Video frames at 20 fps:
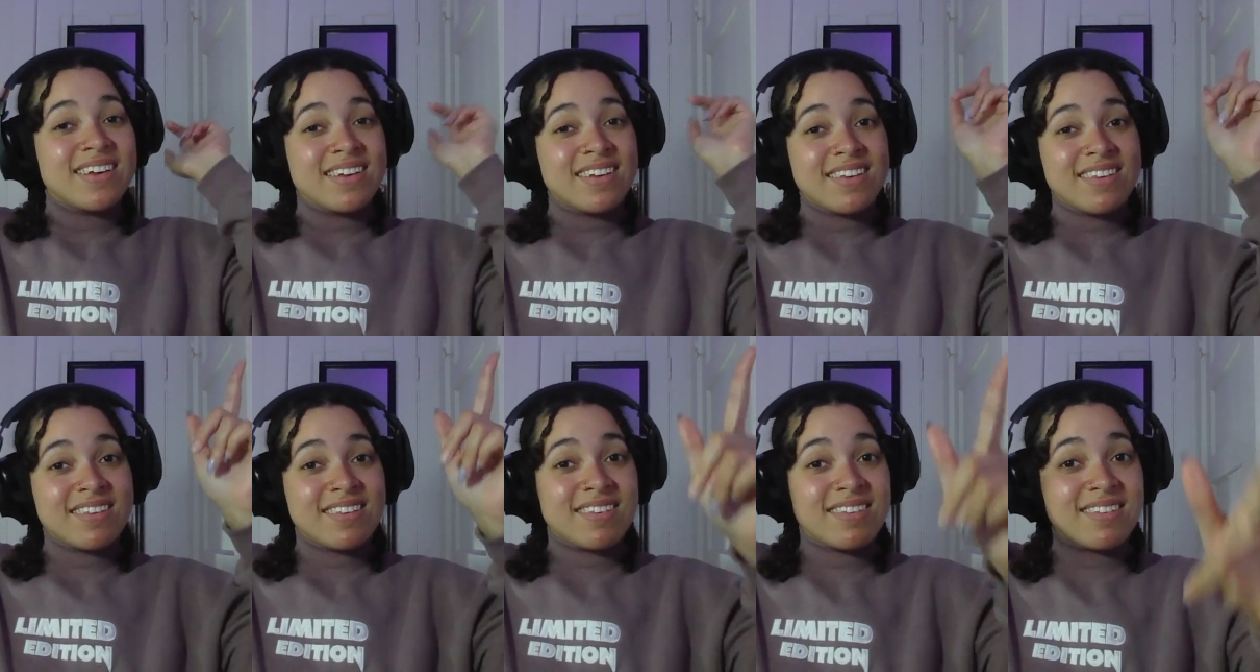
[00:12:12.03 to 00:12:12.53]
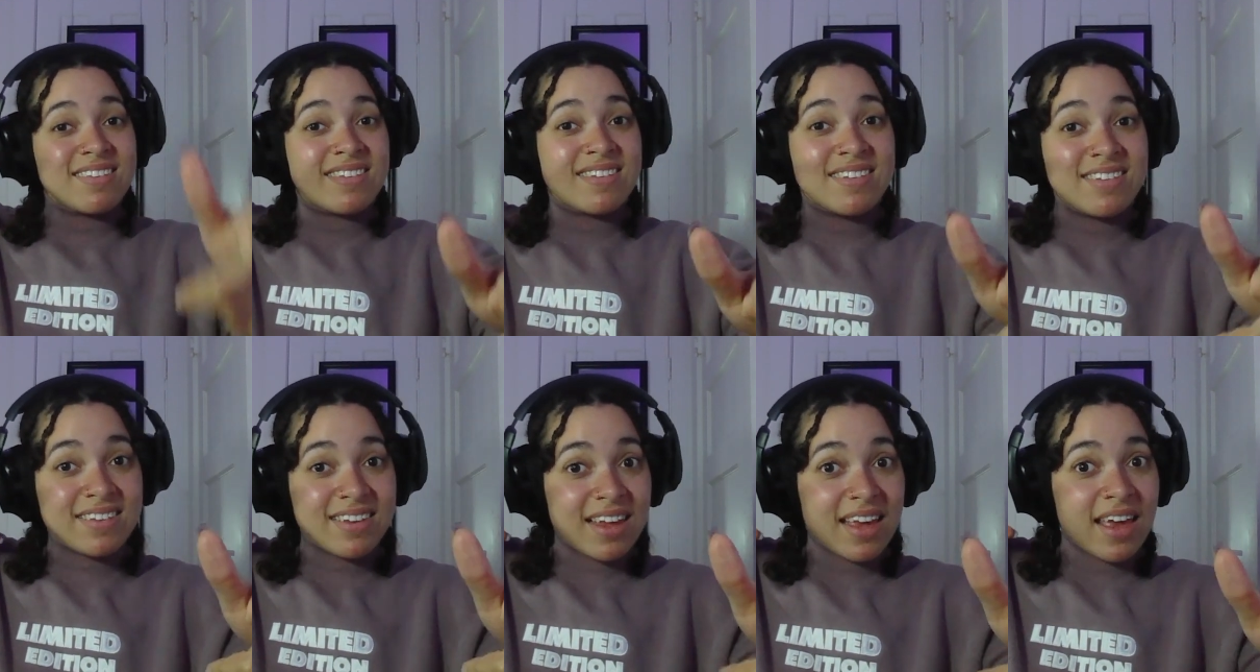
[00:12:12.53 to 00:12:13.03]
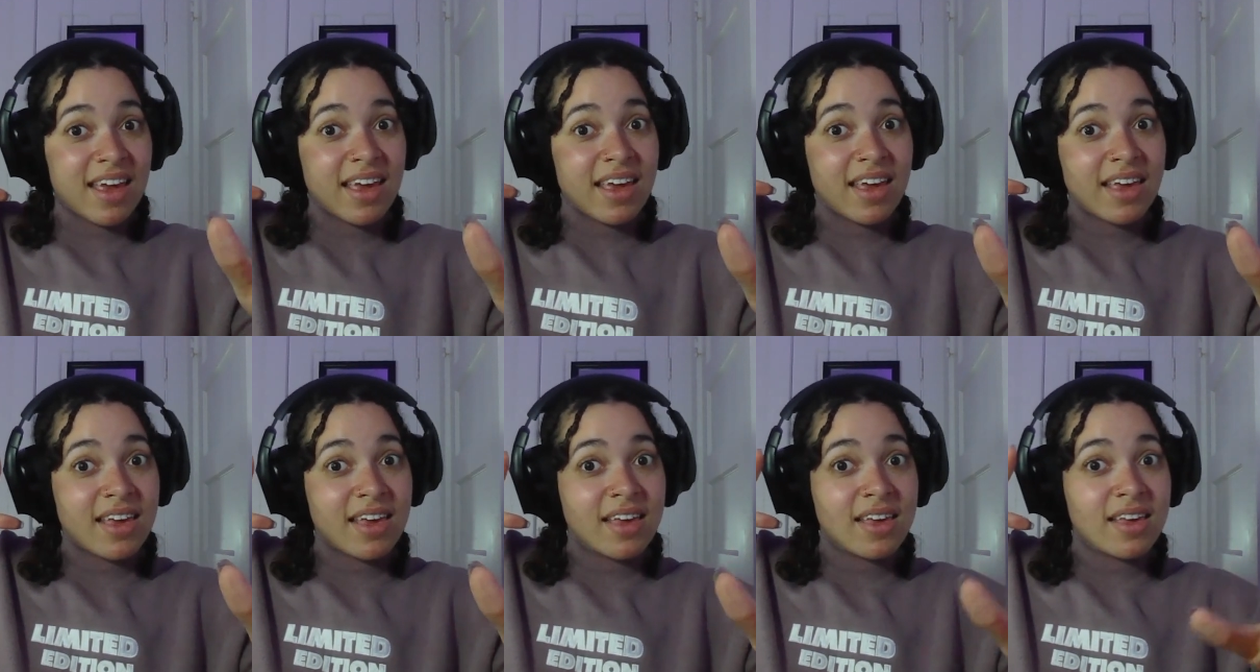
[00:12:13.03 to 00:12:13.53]

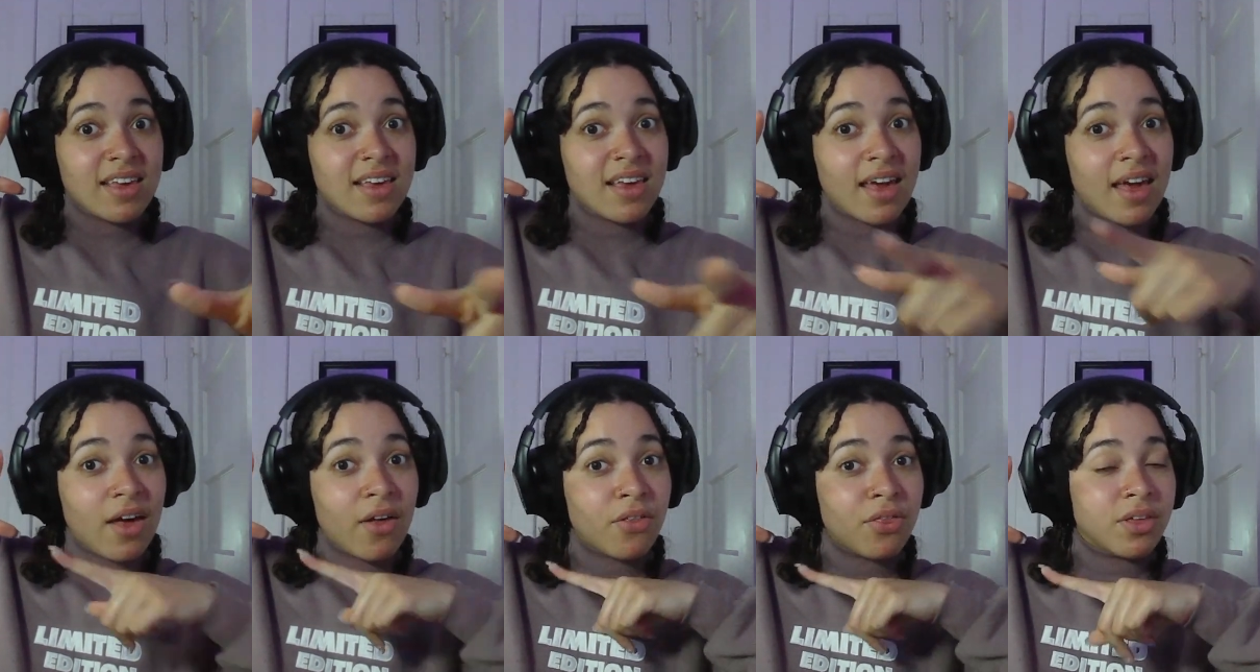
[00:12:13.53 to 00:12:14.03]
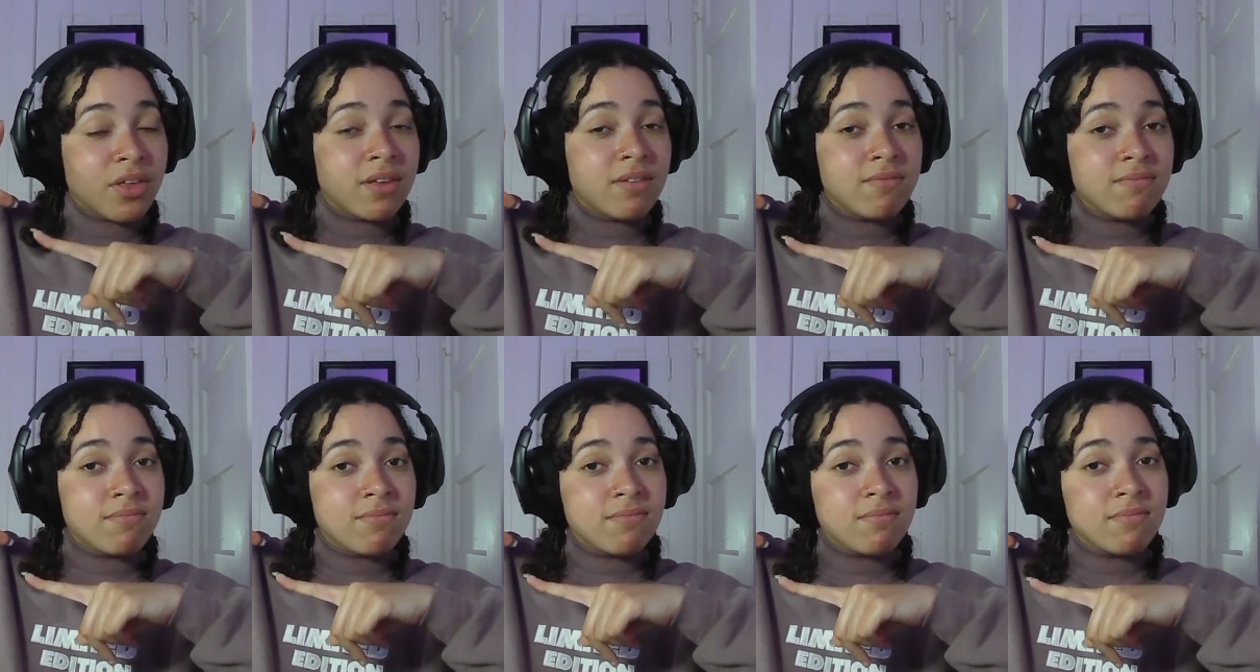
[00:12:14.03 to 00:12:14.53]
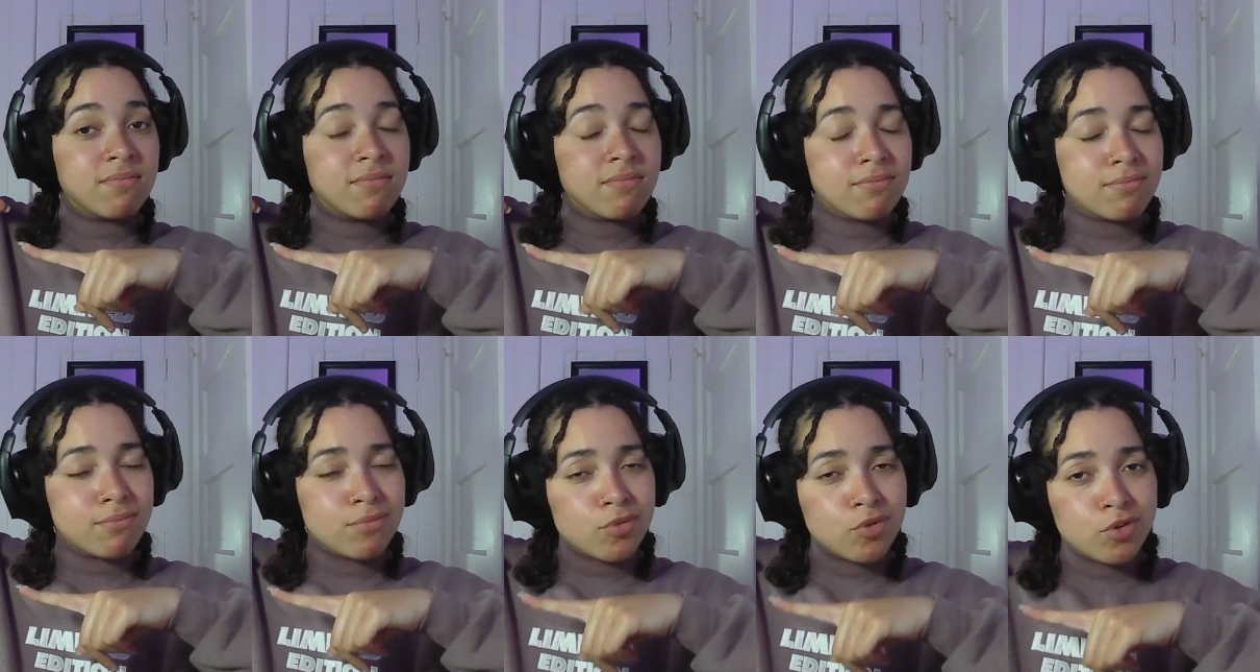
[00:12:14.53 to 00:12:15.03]
Stay healthy,
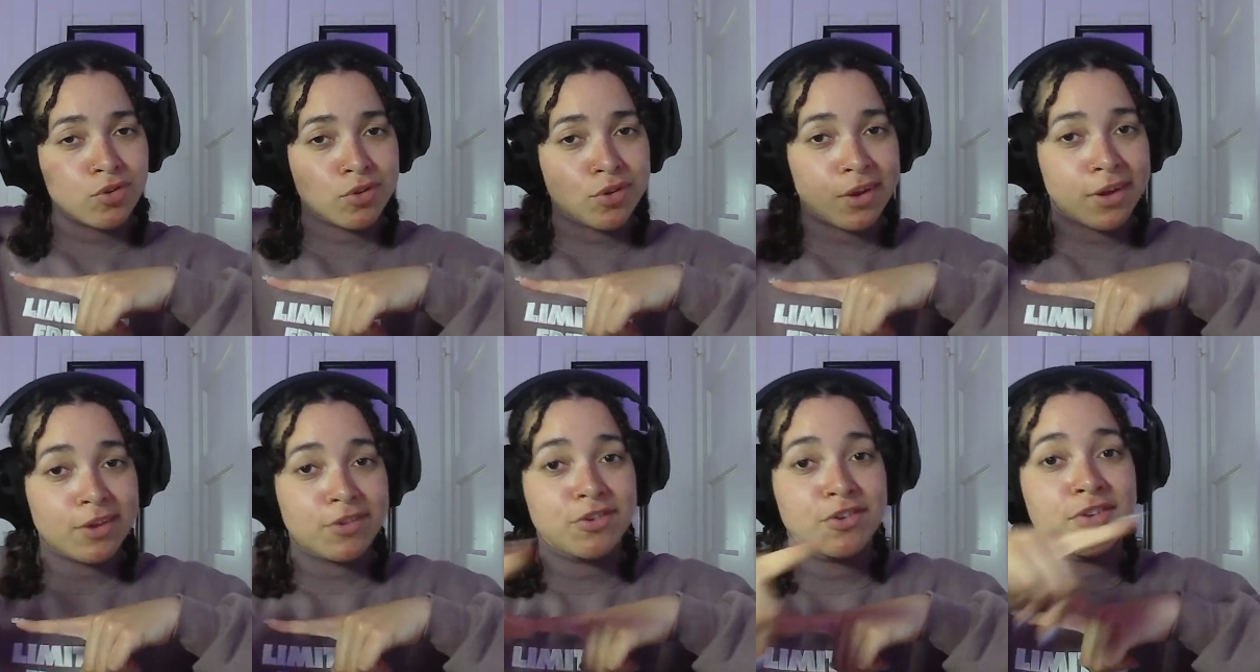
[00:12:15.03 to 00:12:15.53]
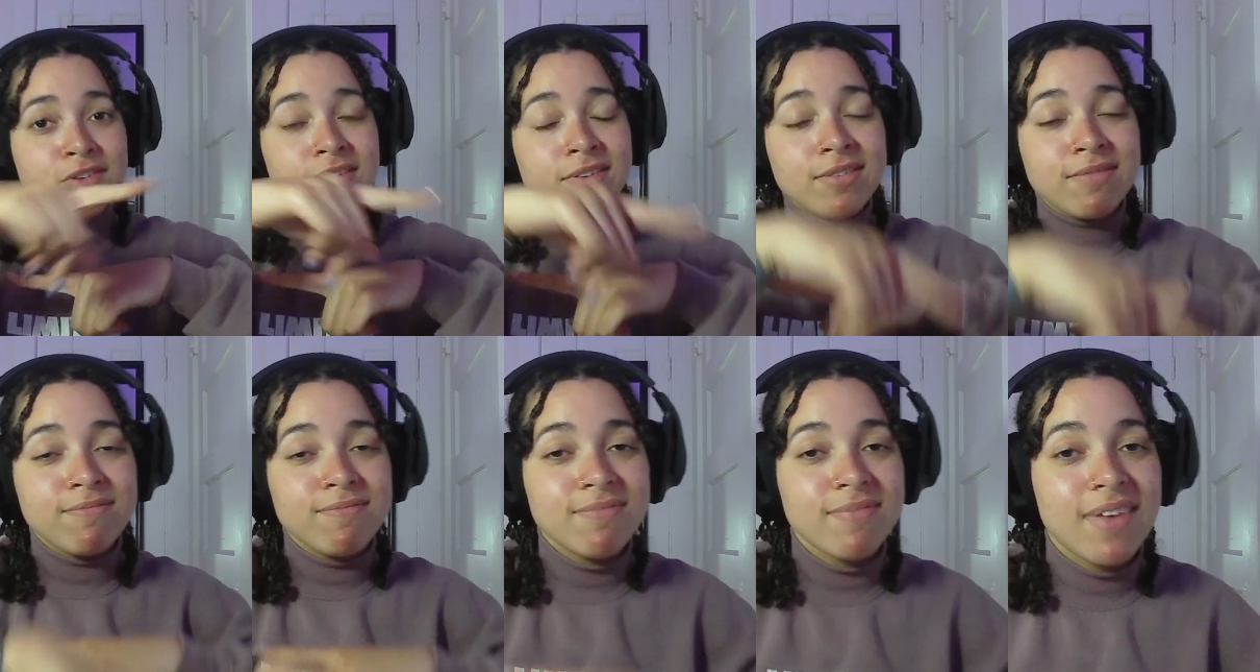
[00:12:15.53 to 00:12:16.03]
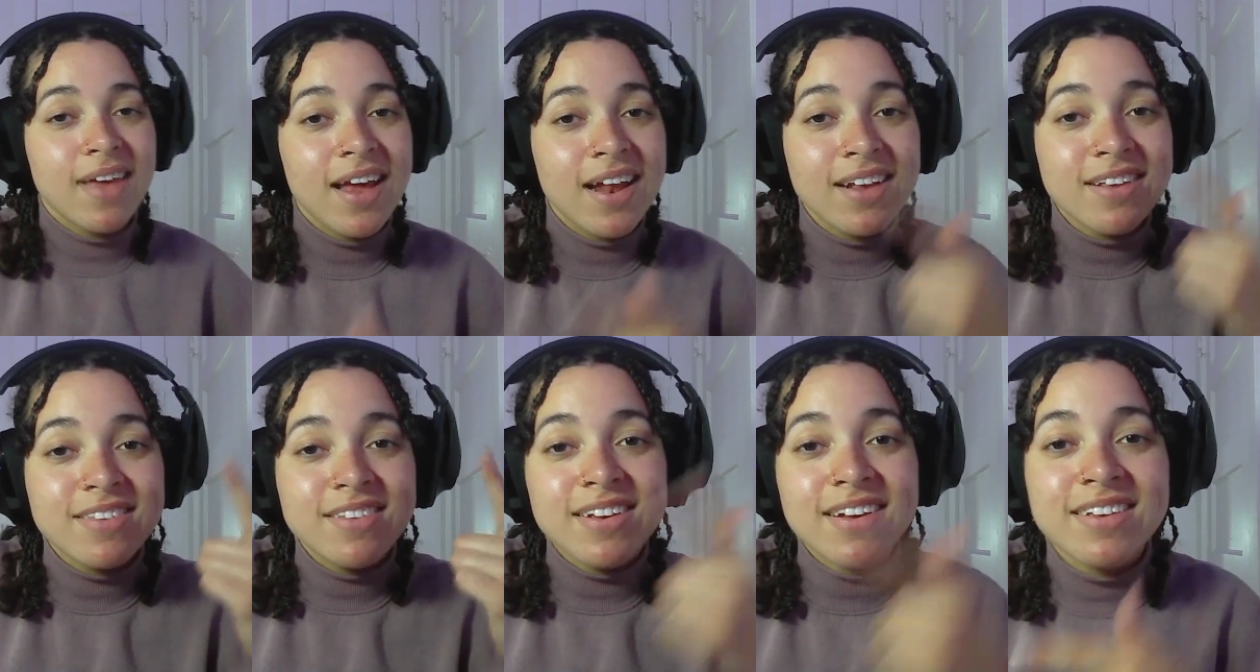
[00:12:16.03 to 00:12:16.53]
stay tuned, and I'll
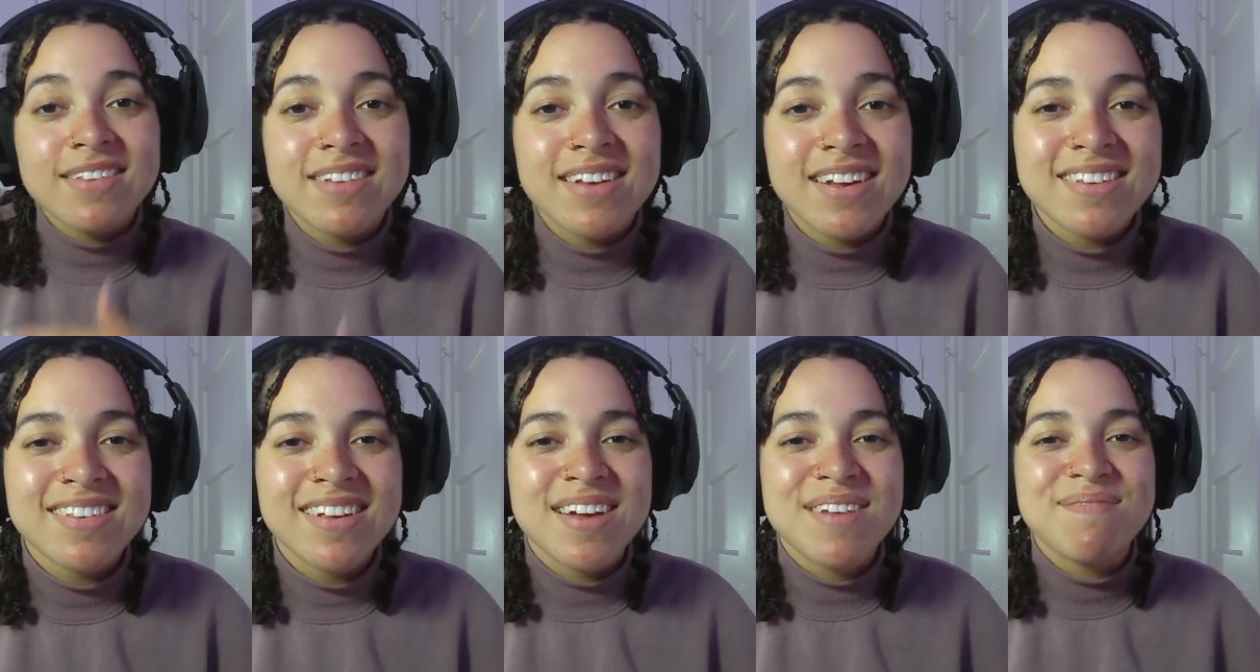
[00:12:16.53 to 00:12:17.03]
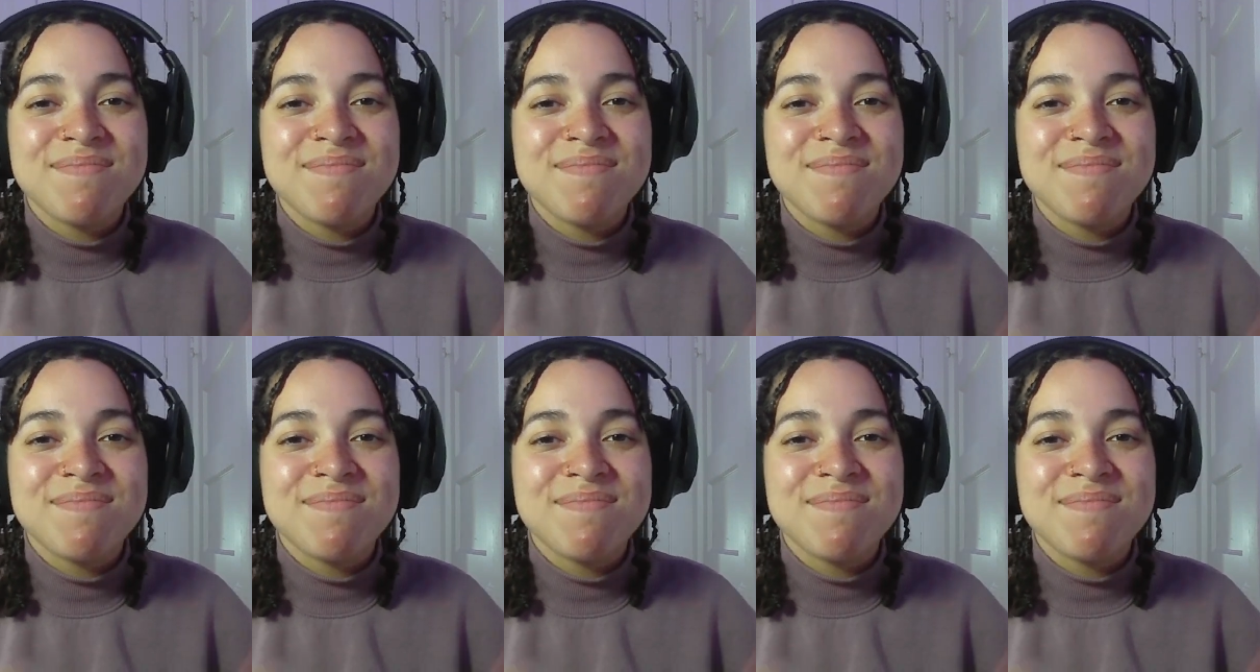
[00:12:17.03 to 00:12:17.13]
see you guys next time.